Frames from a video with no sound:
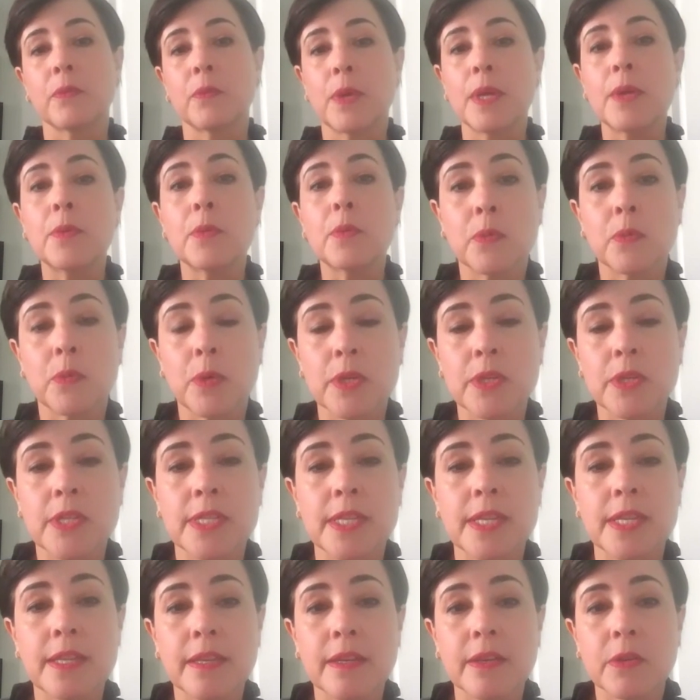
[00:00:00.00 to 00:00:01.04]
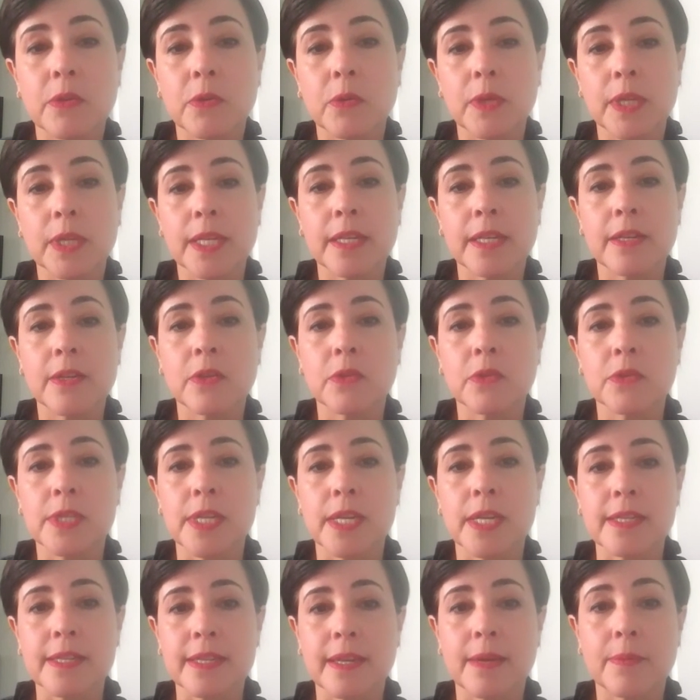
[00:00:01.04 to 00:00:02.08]
We want to see the All England Lawn
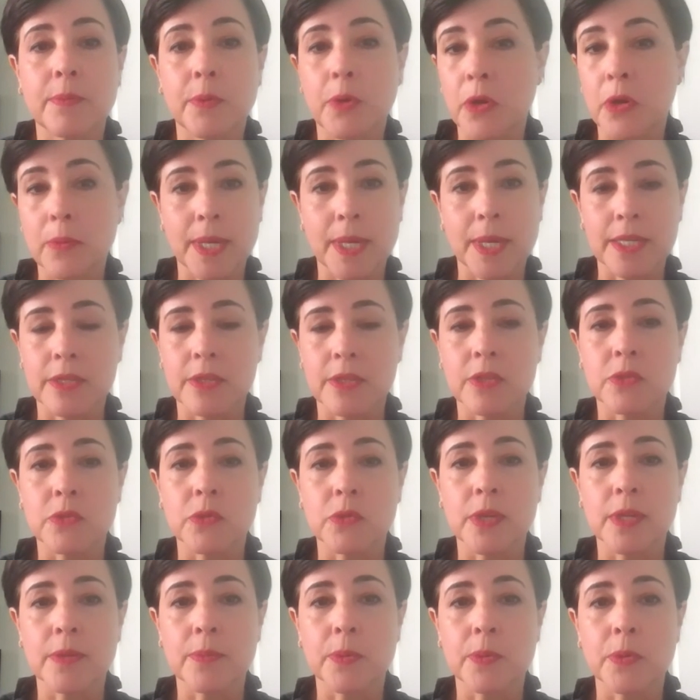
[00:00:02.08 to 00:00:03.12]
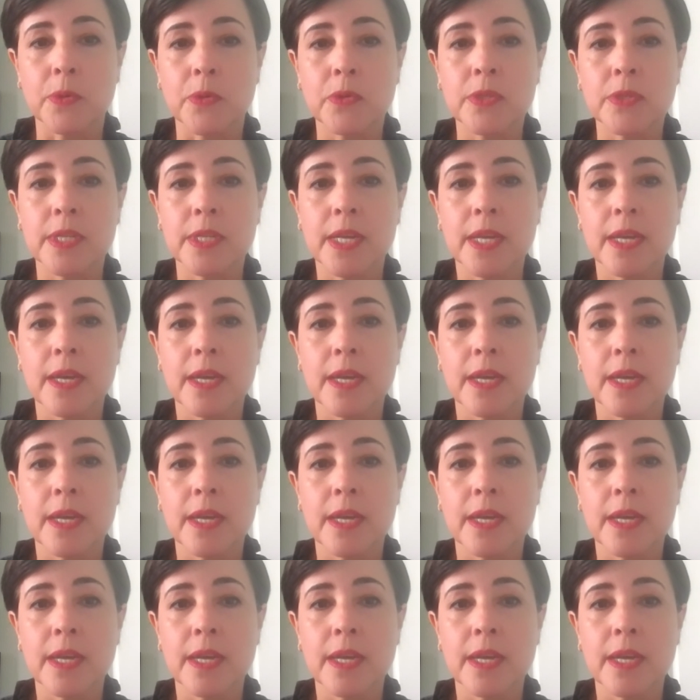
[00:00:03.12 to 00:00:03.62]
Tennis Club go back to the drawing board.